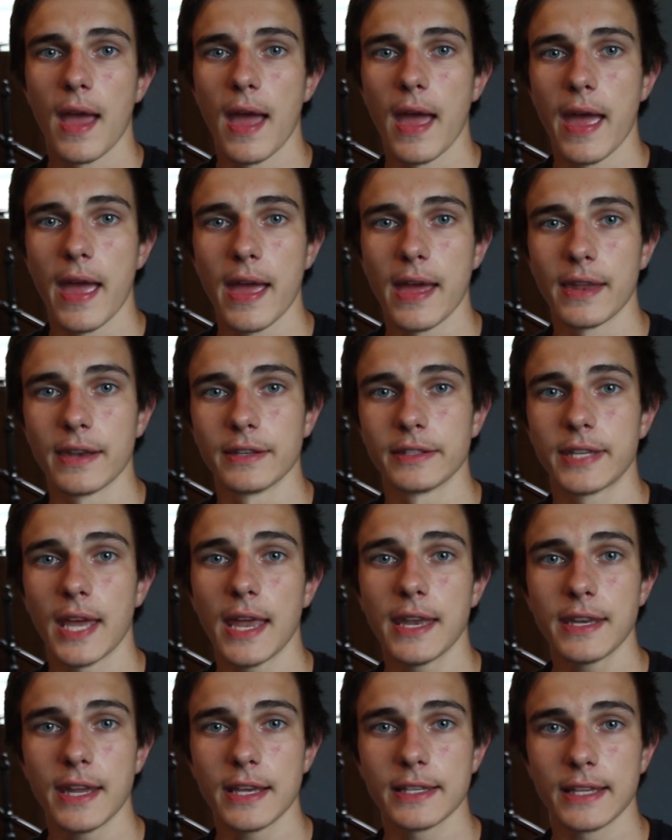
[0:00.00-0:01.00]
And
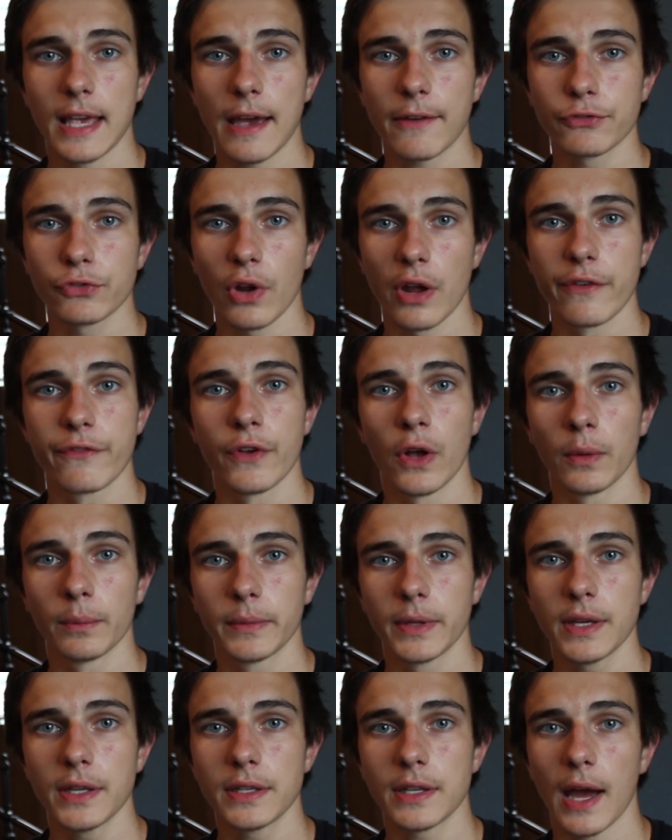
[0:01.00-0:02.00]
10 days after I
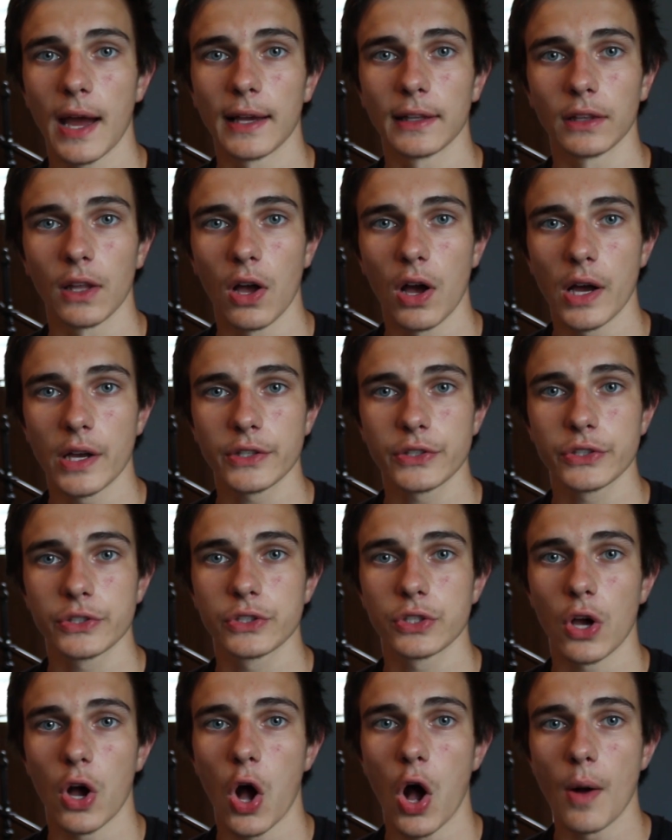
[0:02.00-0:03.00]
filmed it, I
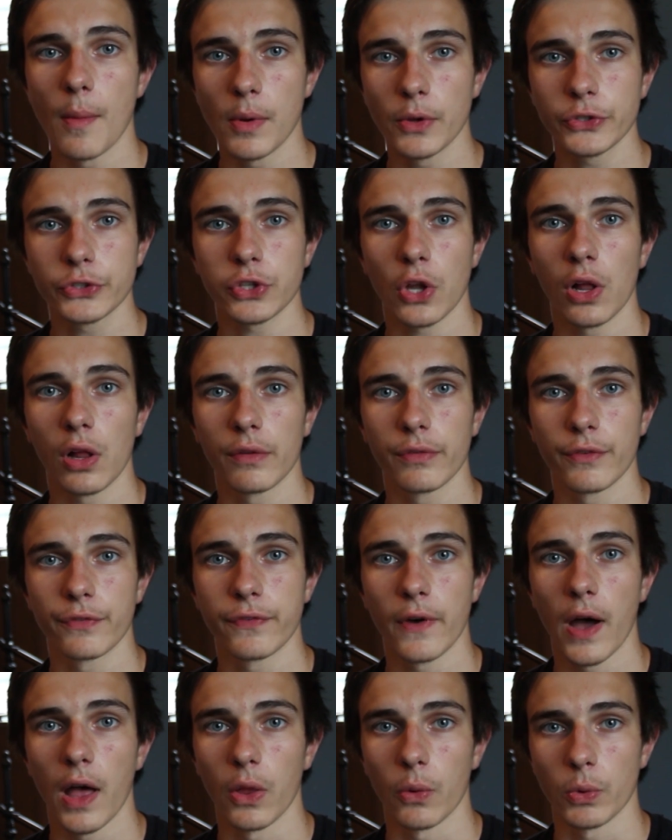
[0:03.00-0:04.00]
lost almost all of the
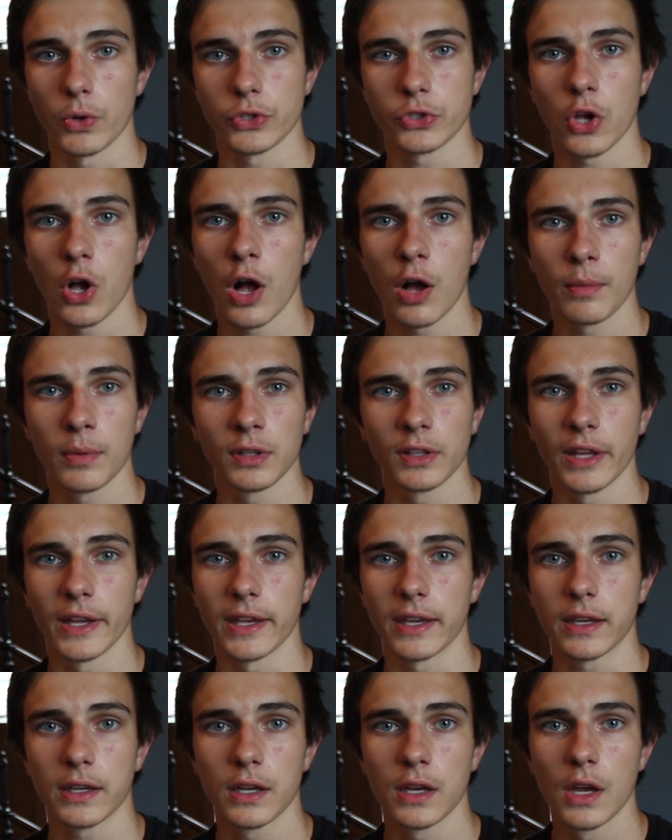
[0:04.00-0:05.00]
followers, all but
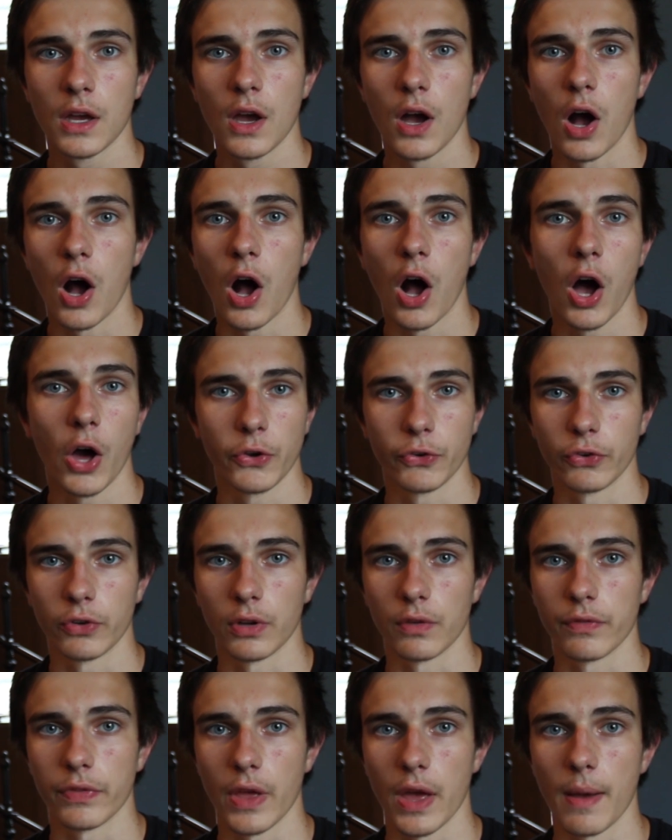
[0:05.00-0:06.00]
like 100
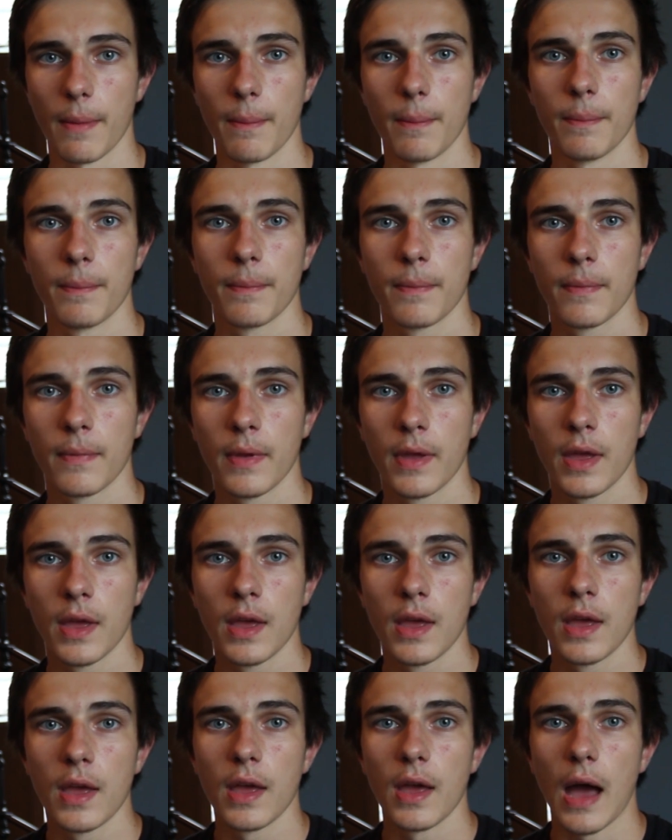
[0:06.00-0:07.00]
of them.
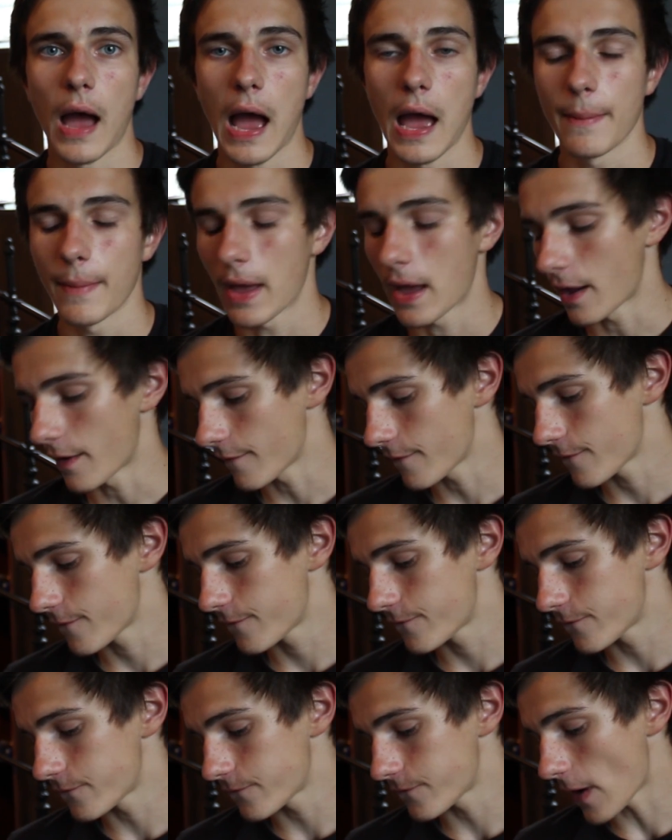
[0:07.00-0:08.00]
I'm at
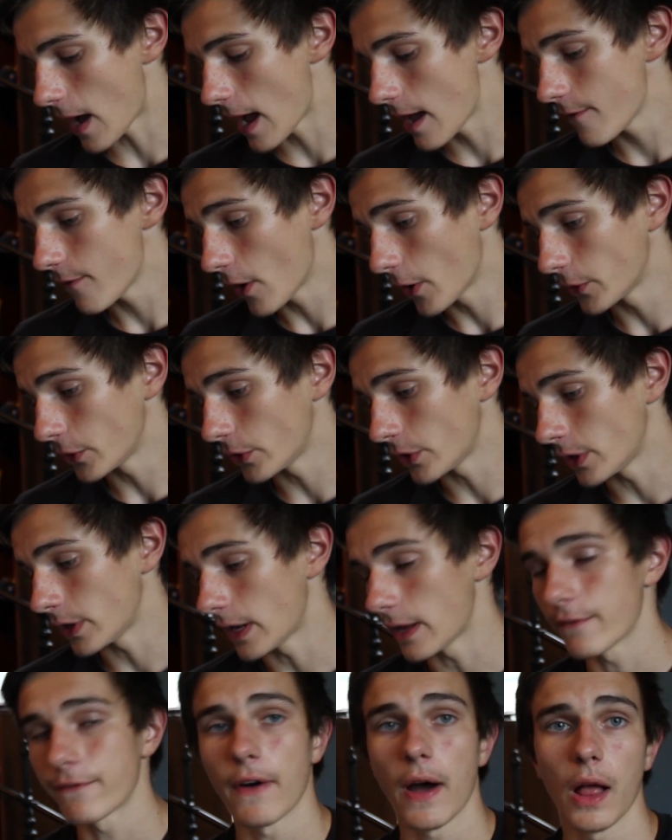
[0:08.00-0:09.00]

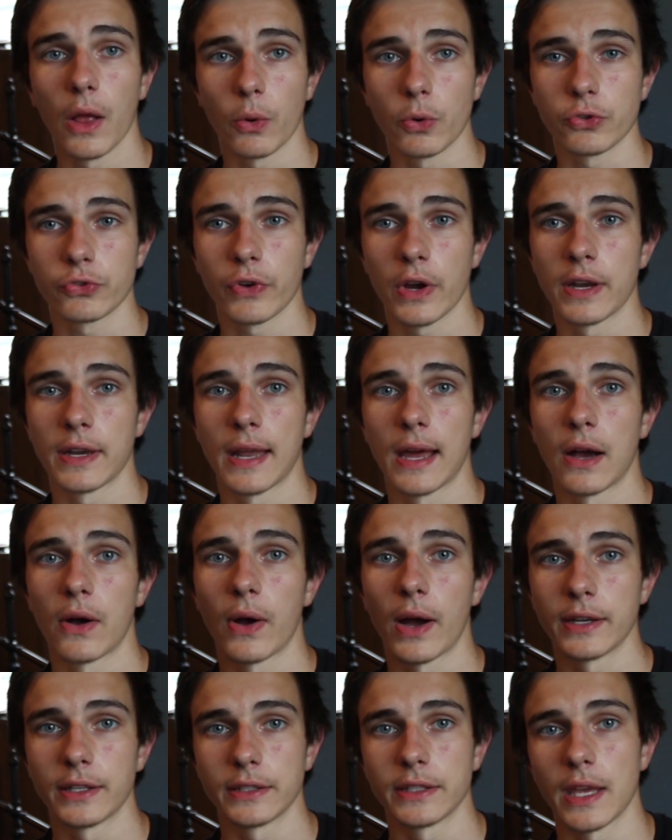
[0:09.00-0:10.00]
508 followers right now.
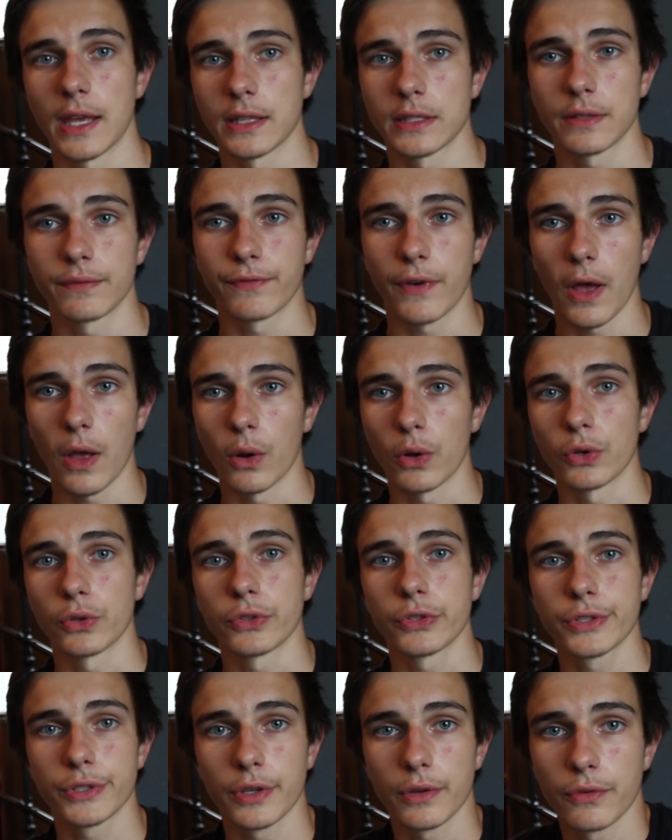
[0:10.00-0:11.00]
I did gain some
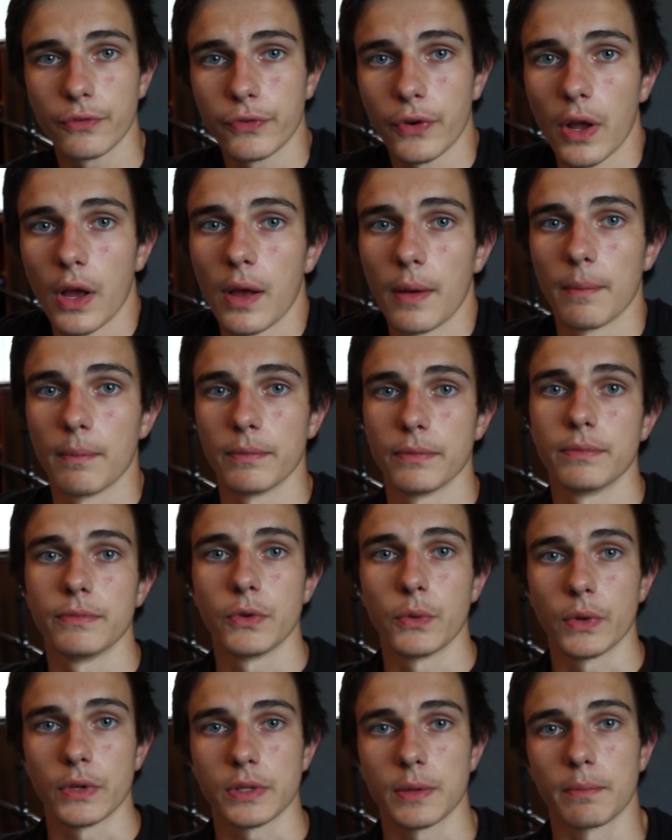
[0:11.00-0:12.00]
followers from
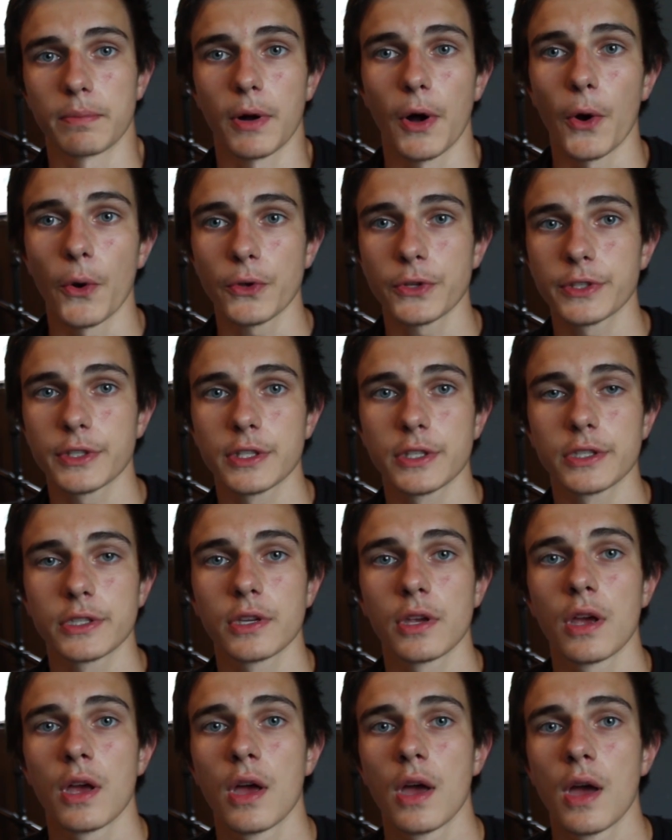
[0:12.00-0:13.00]
doing some posts,